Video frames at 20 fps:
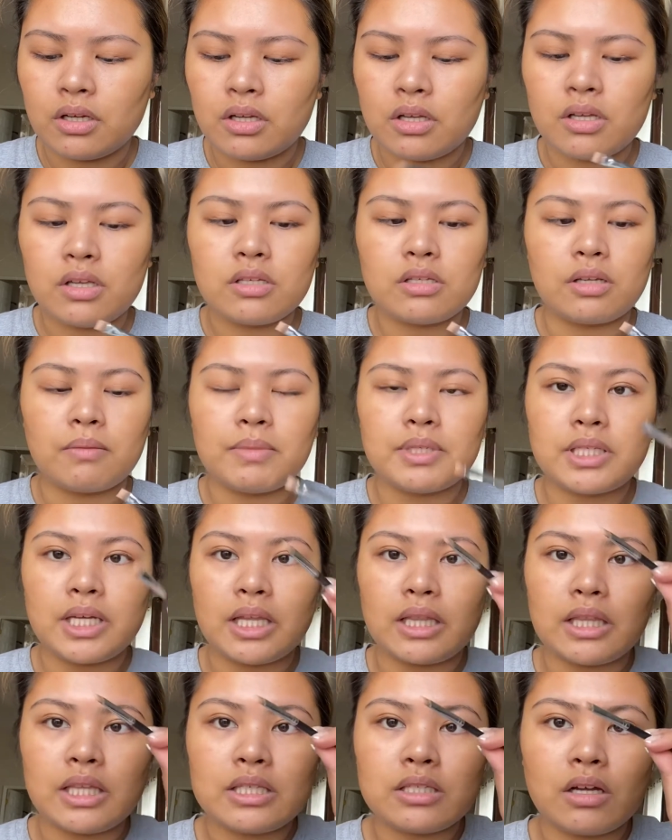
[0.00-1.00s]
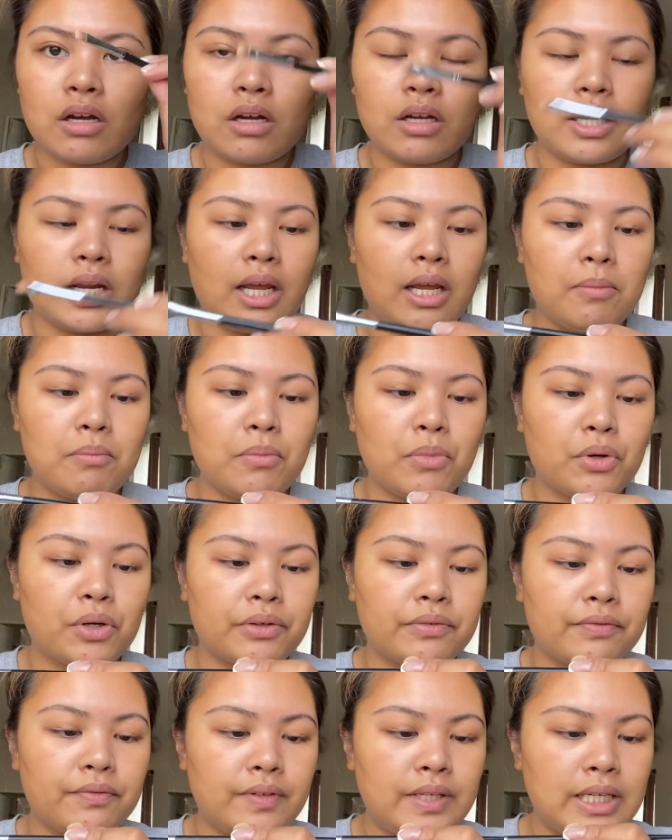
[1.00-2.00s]
So I'm gonna take this on a
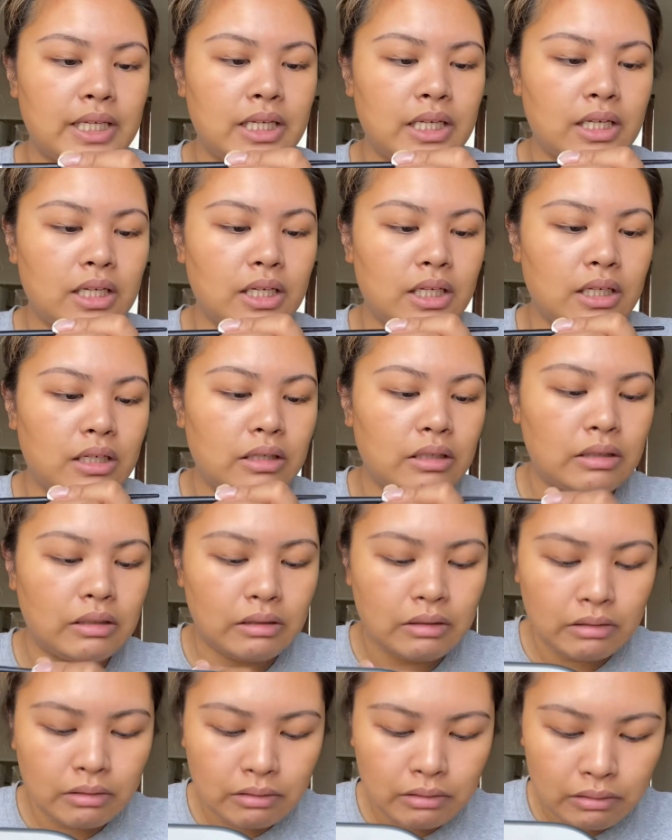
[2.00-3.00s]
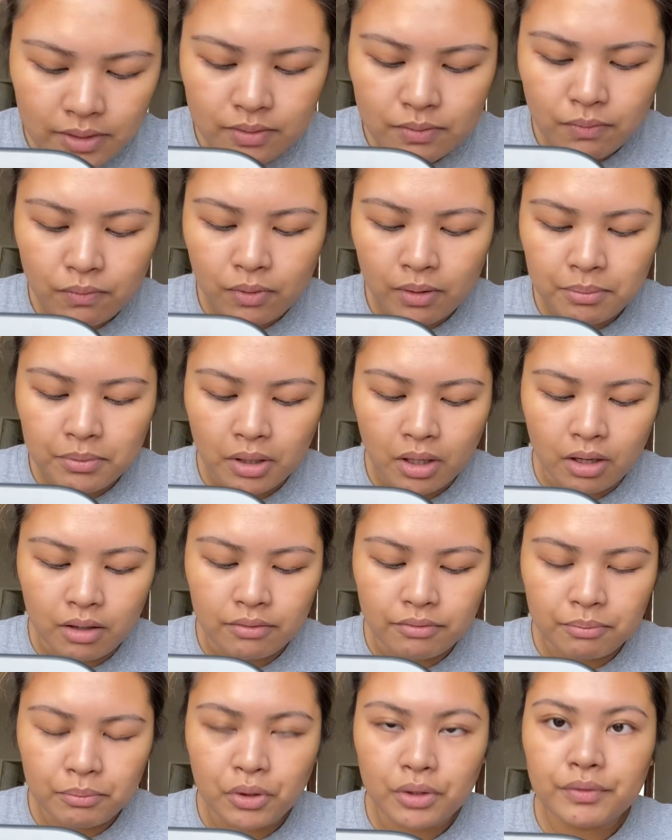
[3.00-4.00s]
Morphe, it's rubbed off,
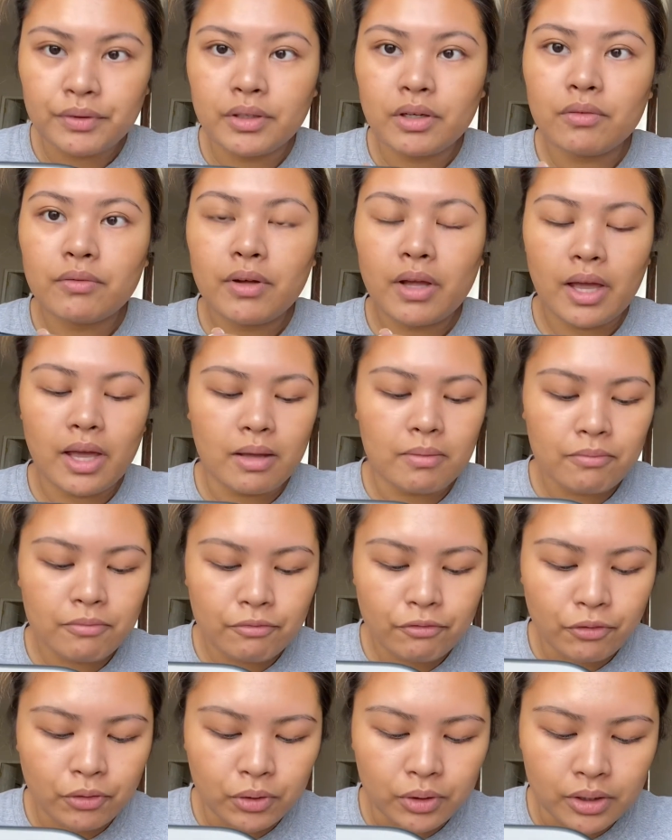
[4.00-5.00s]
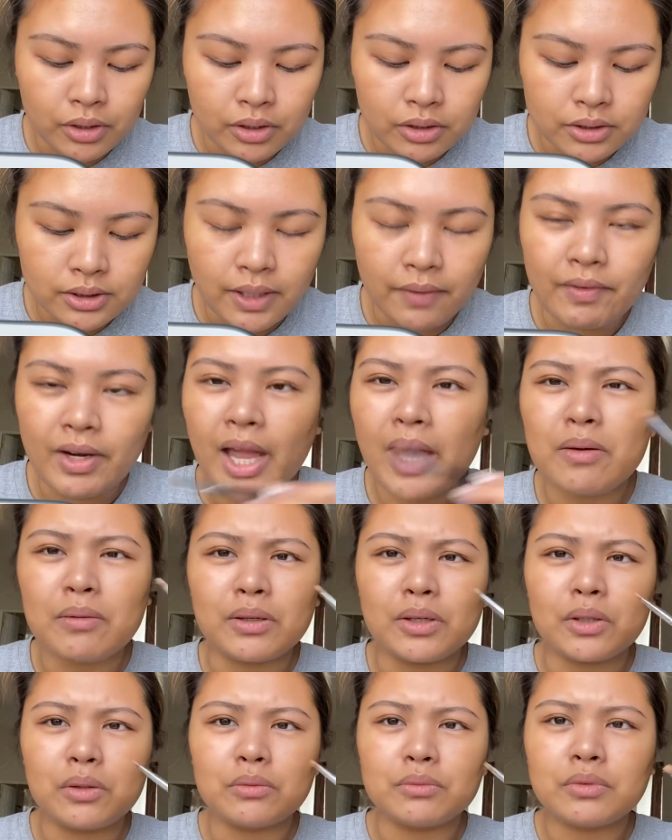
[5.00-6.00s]
Morphe M470, I don't
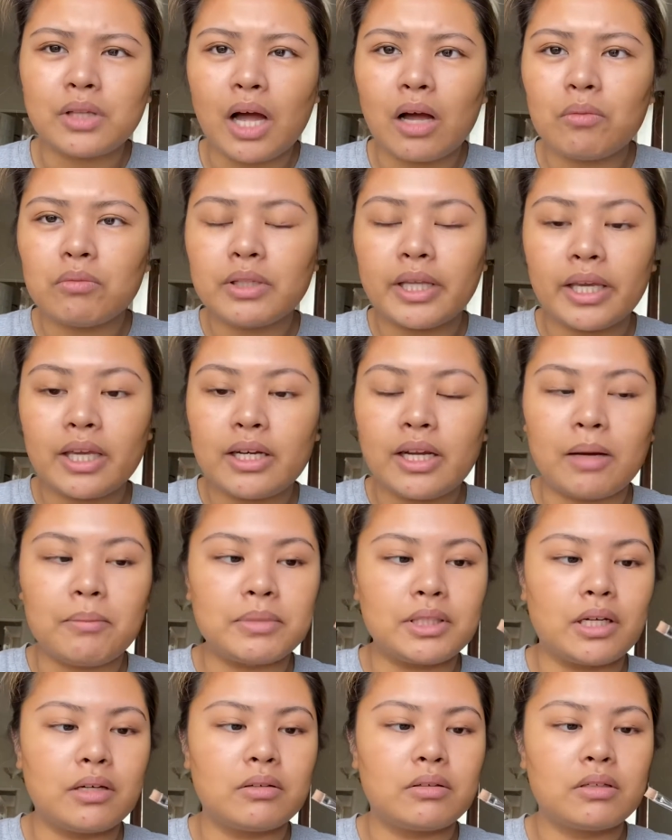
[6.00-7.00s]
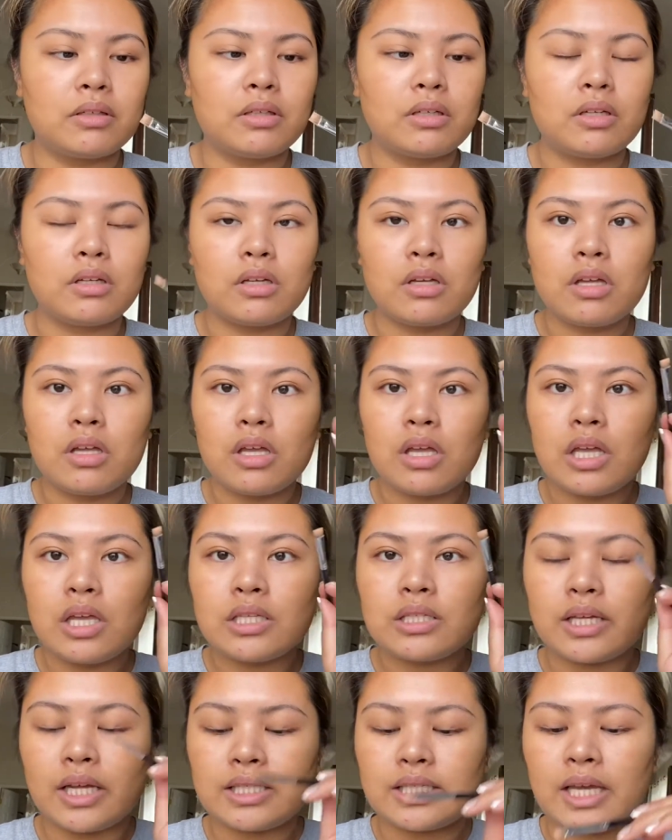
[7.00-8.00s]
know. I'll link it down below.
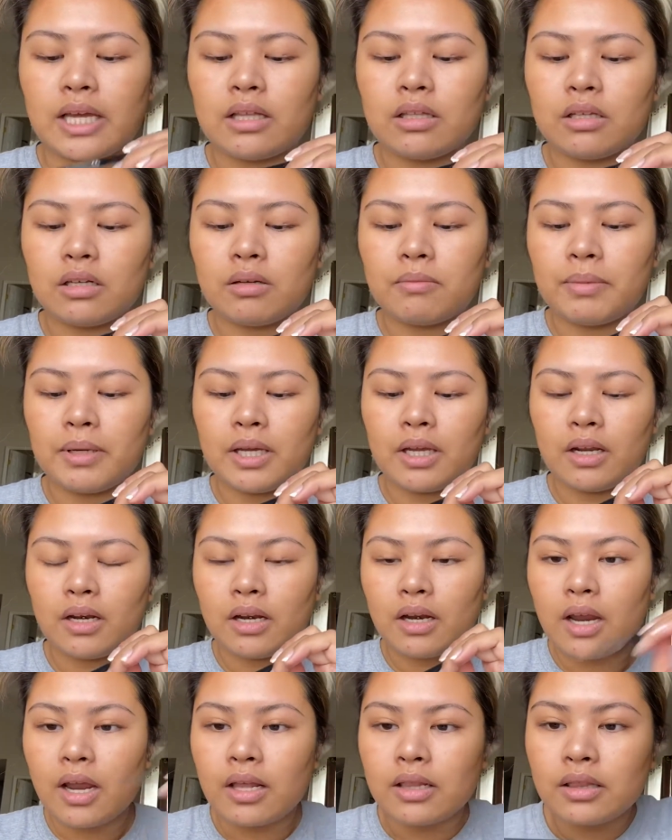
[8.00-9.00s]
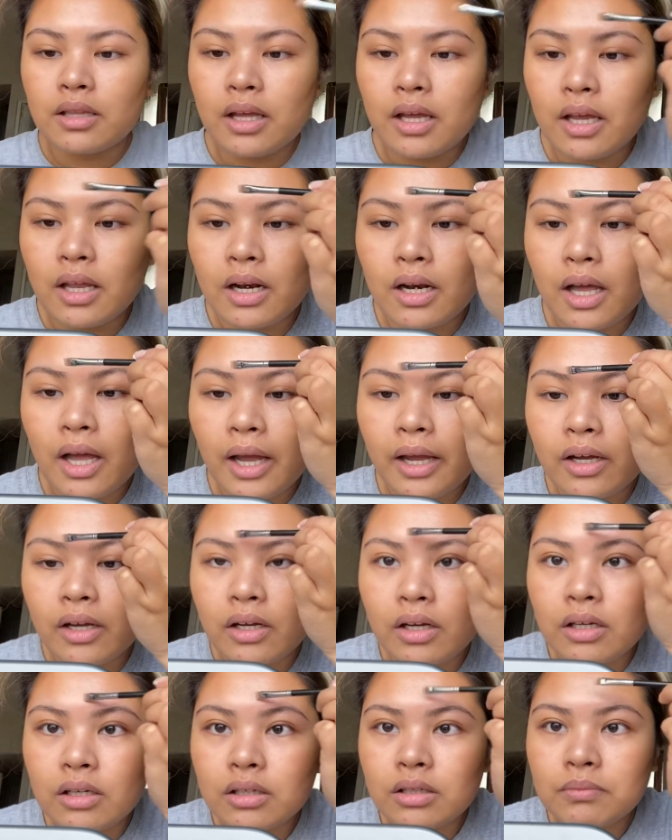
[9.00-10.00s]
So I take a little bit and then I
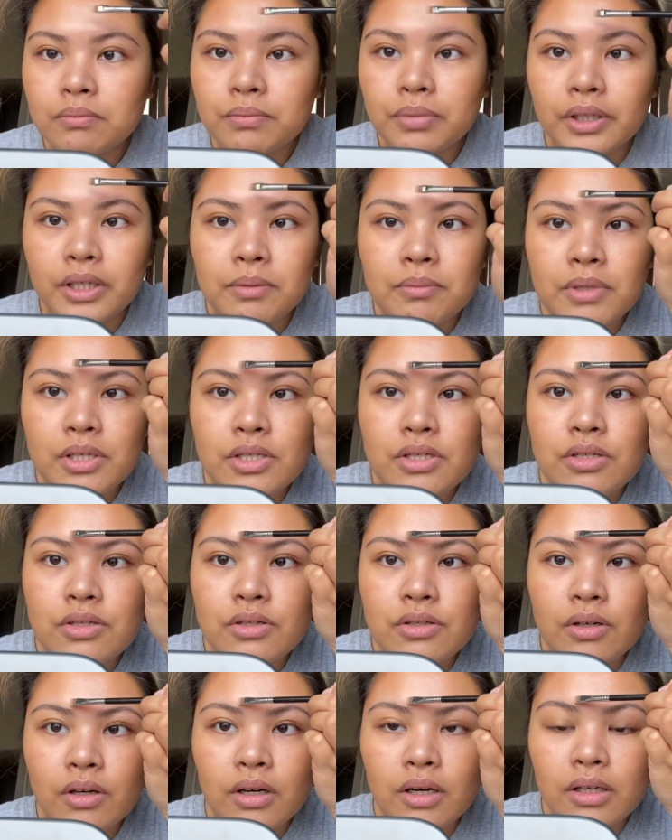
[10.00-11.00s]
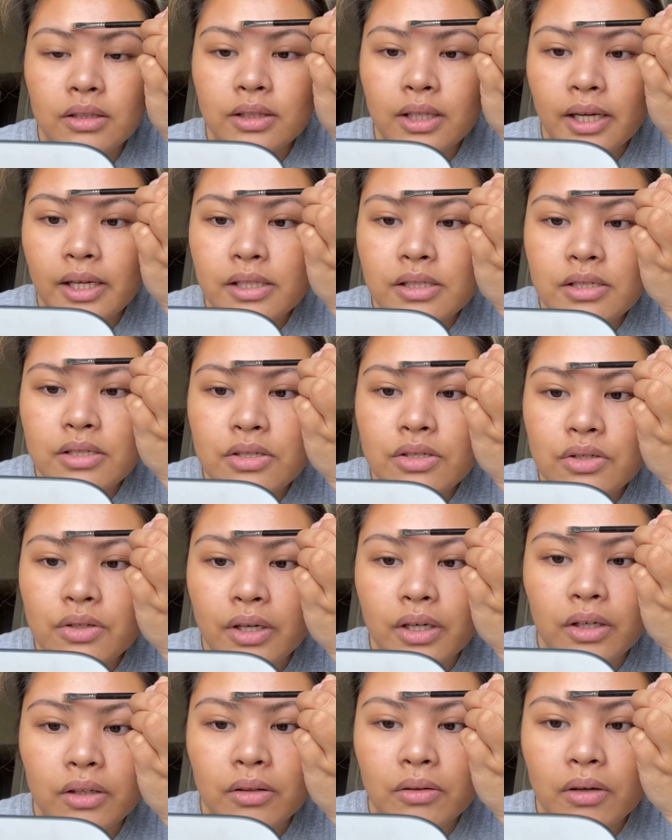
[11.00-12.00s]
pretty much draw a line straight
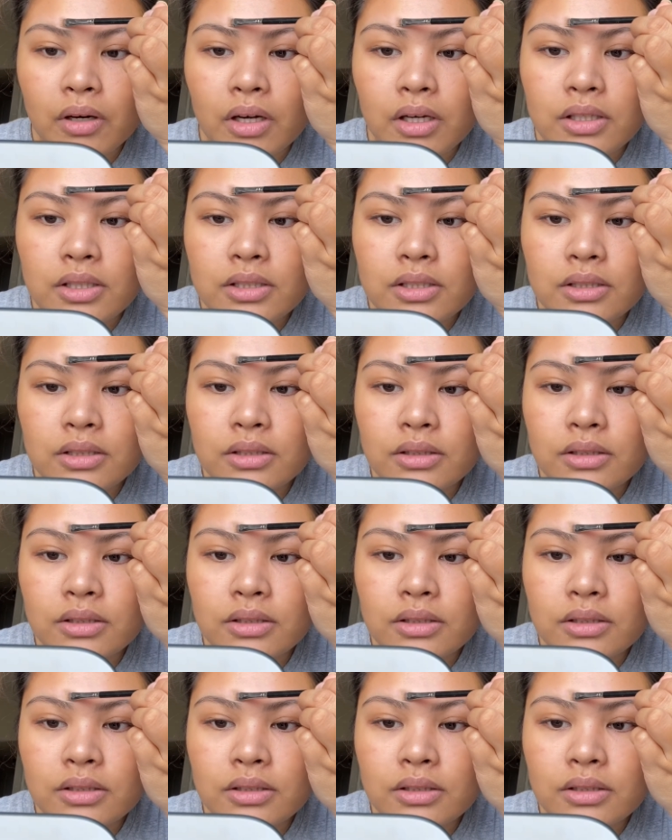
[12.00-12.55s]
across.